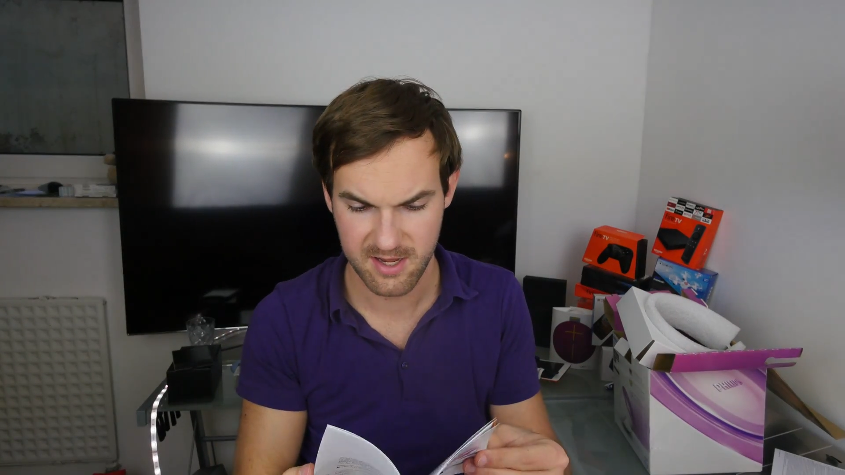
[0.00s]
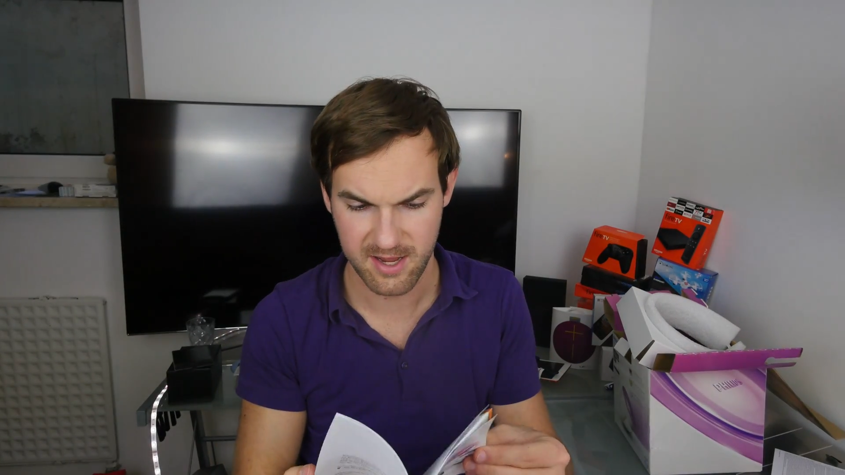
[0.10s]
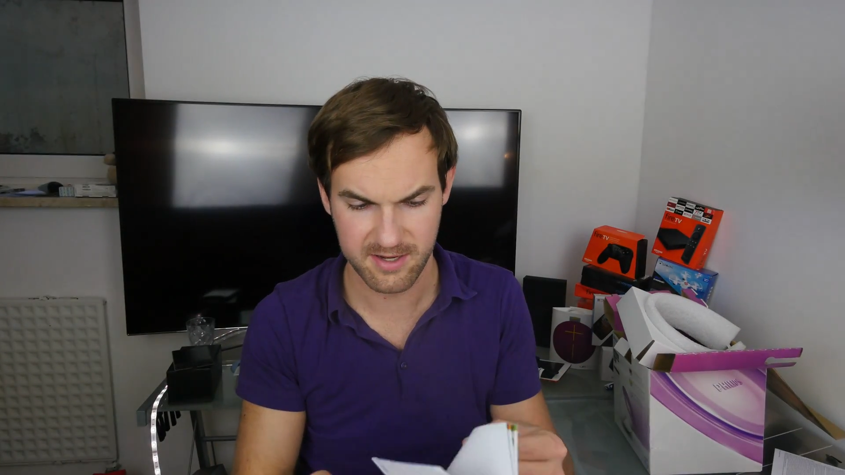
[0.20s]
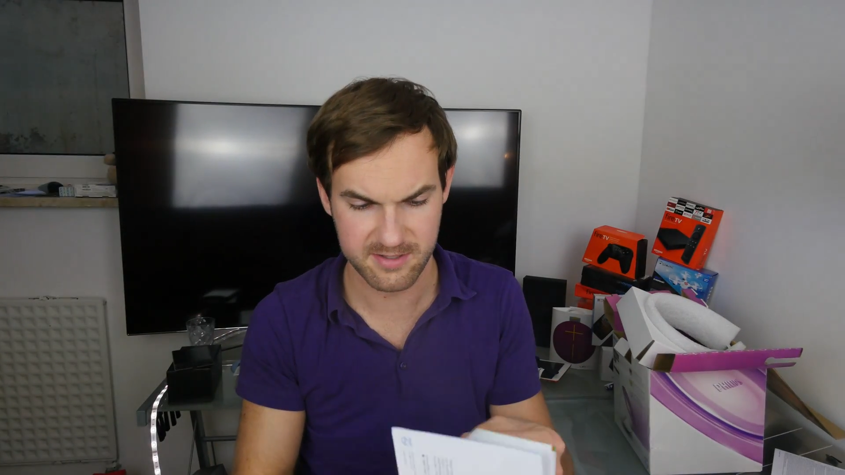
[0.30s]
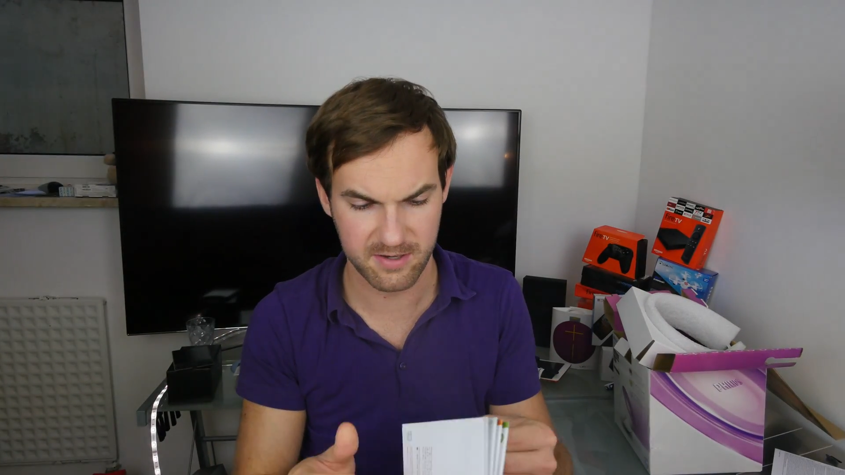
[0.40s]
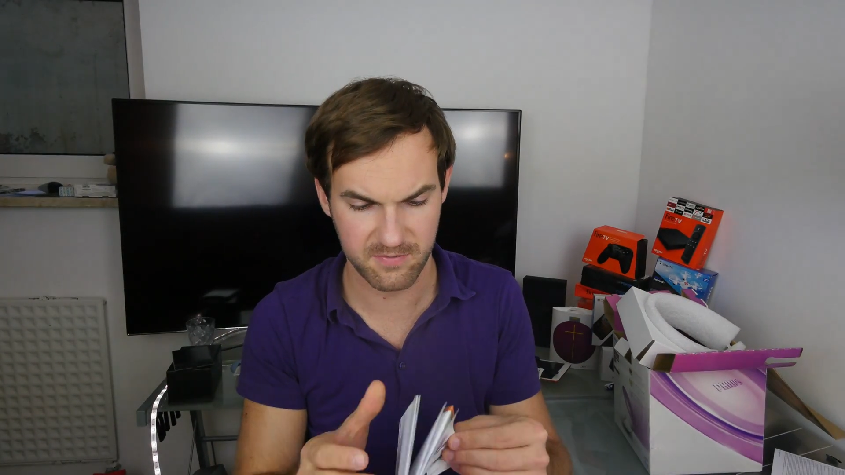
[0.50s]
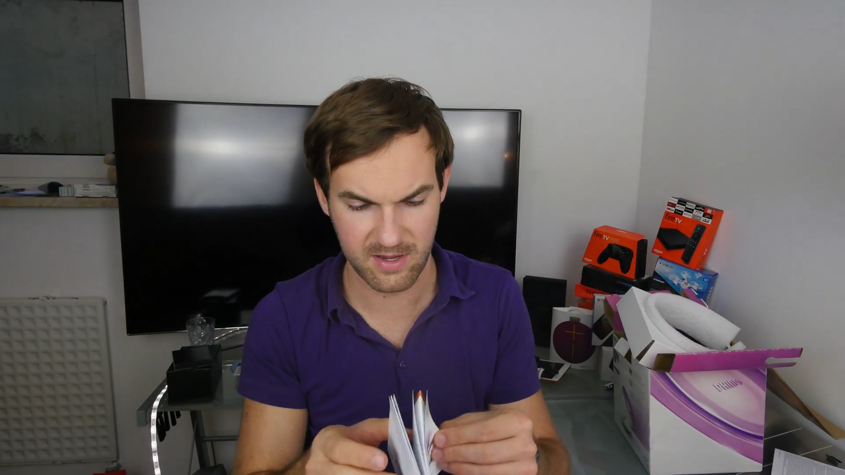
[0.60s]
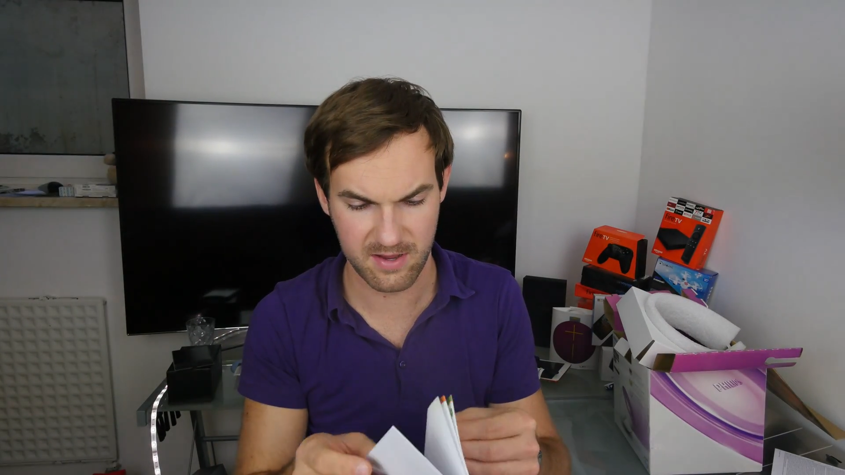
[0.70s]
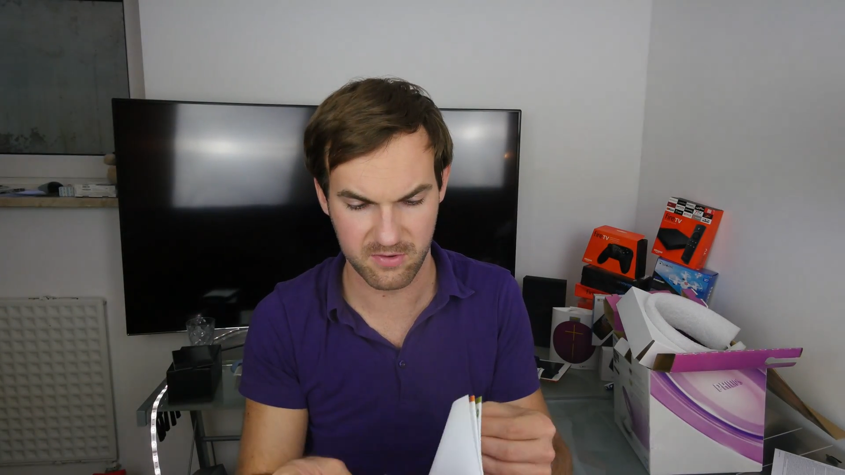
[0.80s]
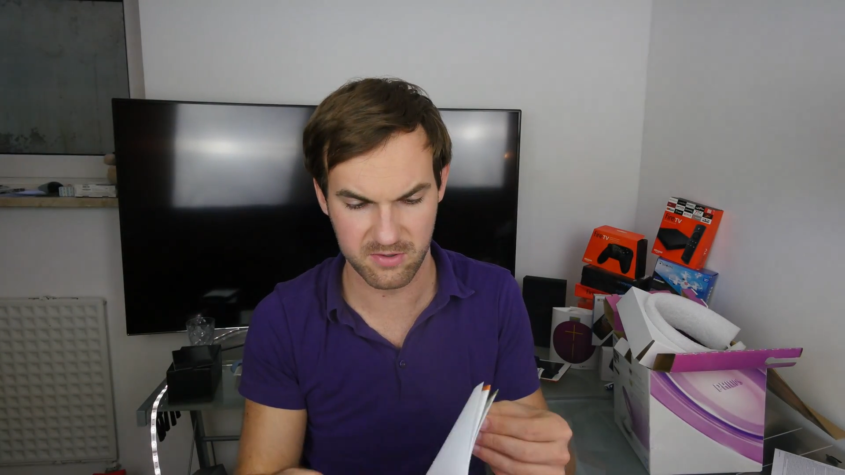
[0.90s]
And then we
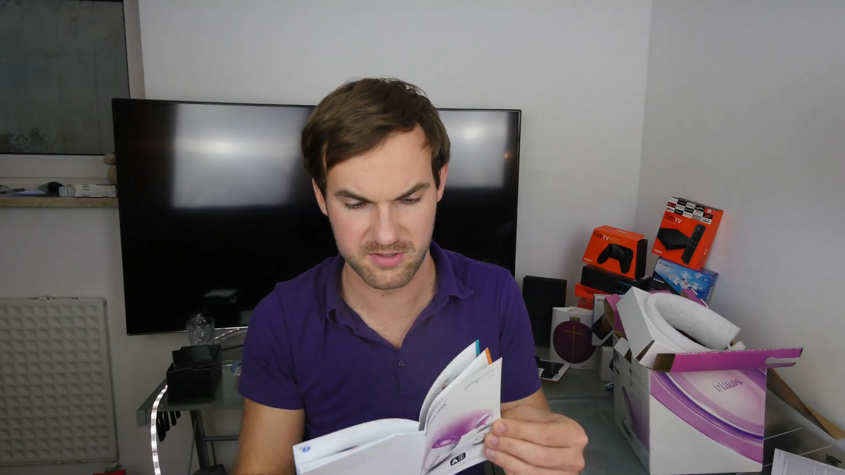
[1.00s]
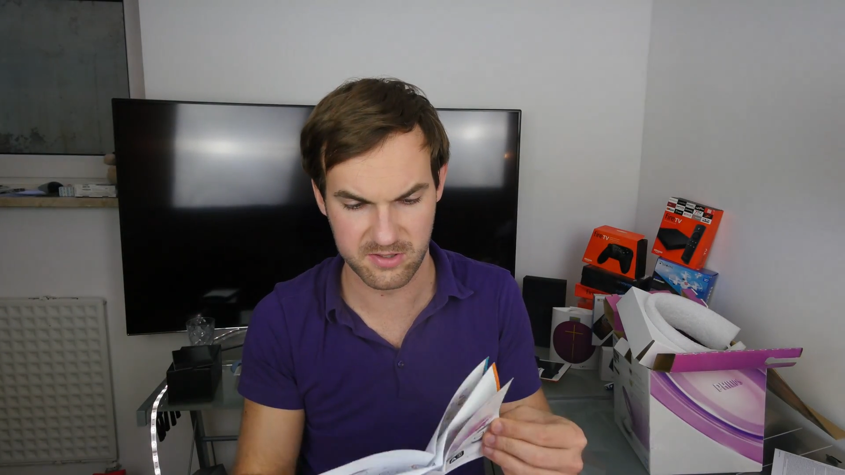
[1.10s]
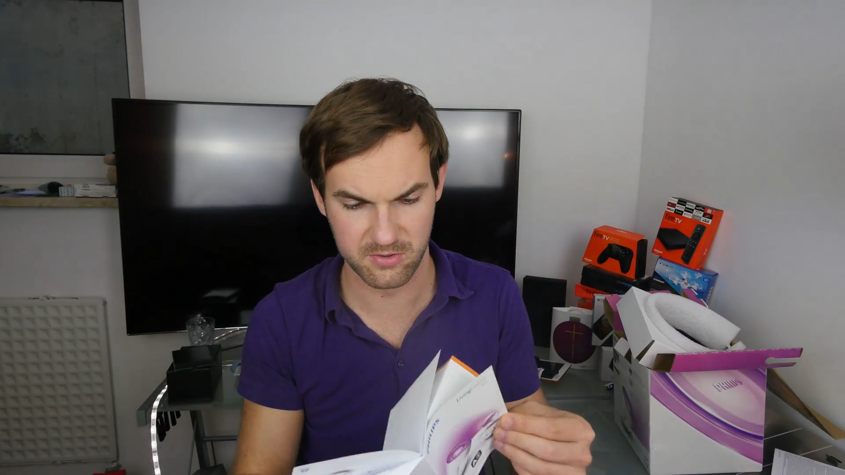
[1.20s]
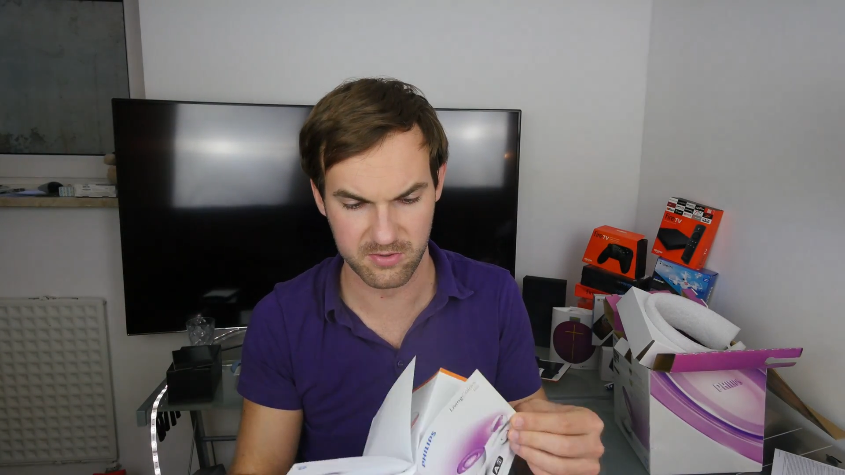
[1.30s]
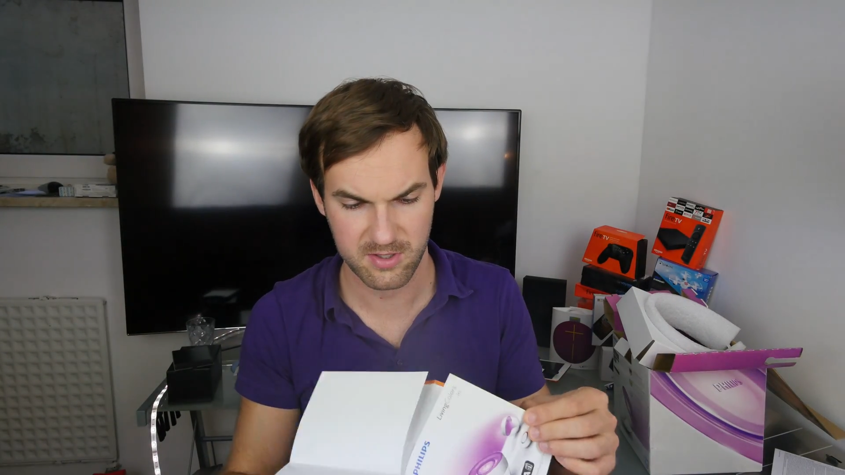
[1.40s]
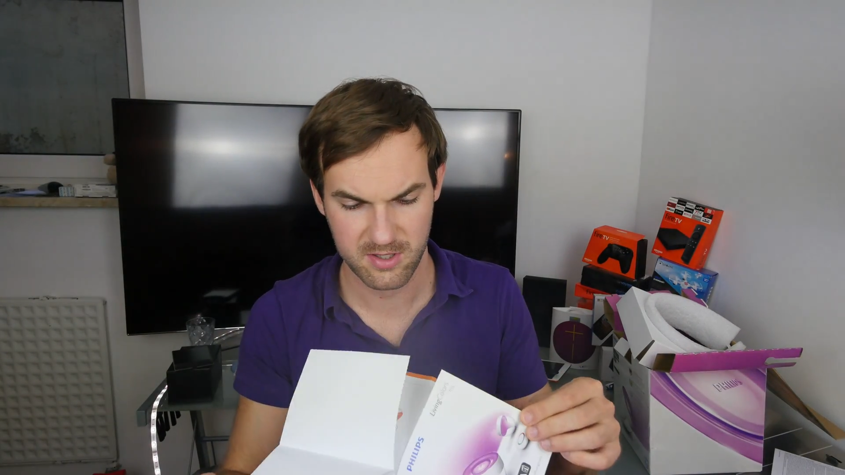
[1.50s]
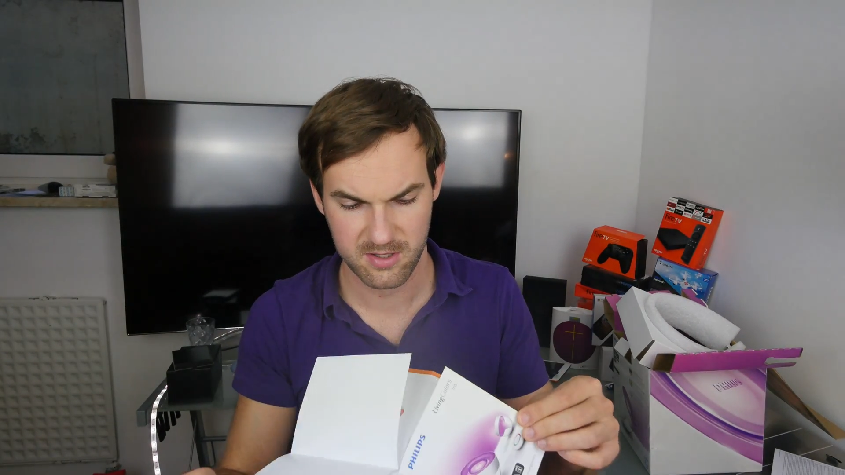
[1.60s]
have also